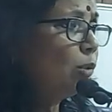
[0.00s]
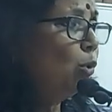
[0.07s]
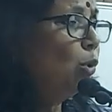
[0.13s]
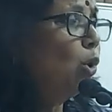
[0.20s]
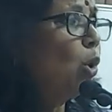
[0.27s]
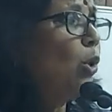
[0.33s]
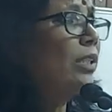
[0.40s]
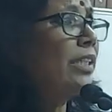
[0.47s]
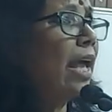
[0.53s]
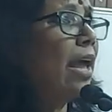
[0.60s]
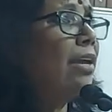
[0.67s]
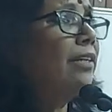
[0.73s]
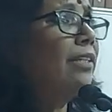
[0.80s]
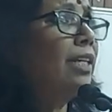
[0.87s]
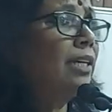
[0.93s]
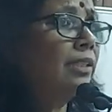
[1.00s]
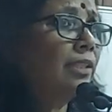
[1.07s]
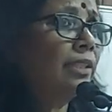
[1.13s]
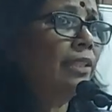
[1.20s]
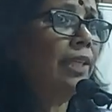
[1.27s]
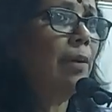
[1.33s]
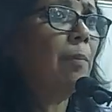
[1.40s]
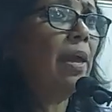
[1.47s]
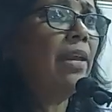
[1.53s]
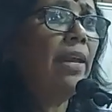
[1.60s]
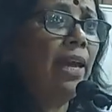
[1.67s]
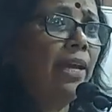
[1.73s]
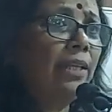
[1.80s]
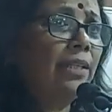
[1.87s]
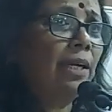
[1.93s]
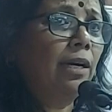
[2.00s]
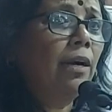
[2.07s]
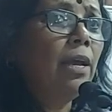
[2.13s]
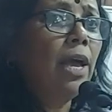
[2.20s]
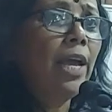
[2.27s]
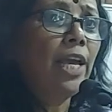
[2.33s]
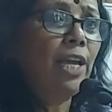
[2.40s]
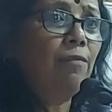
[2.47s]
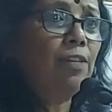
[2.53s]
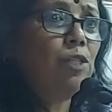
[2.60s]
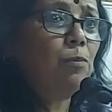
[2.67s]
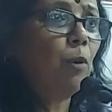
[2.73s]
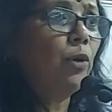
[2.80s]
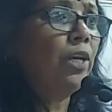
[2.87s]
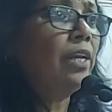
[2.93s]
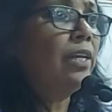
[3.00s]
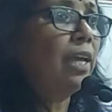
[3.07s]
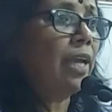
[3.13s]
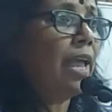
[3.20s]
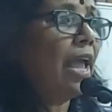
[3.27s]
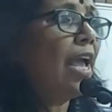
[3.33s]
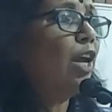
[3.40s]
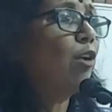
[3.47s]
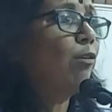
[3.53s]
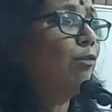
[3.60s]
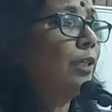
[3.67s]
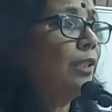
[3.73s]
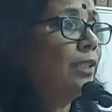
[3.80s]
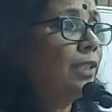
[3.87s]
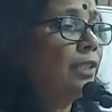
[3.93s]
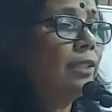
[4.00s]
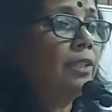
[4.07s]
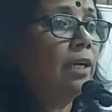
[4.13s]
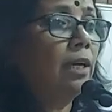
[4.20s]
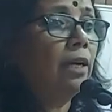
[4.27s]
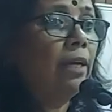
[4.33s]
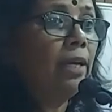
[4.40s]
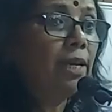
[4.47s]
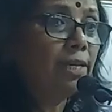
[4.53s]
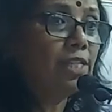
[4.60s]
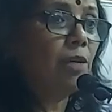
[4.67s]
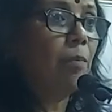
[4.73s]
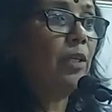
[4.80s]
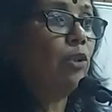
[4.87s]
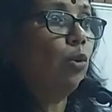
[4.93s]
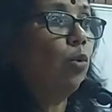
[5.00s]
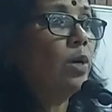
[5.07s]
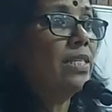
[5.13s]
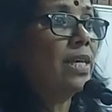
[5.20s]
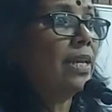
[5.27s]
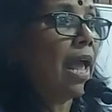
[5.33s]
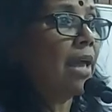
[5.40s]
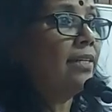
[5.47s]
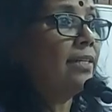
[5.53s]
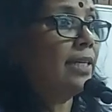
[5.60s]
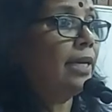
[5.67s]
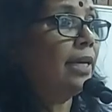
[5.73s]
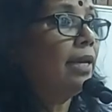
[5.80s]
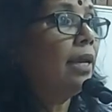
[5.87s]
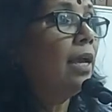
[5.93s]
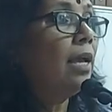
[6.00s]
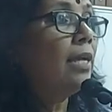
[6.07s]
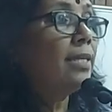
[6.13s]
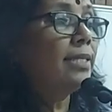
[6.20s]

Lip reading: who goes and nurses him, and later he was put in the care of his sister, Elizabeth, who was an anti-Semite.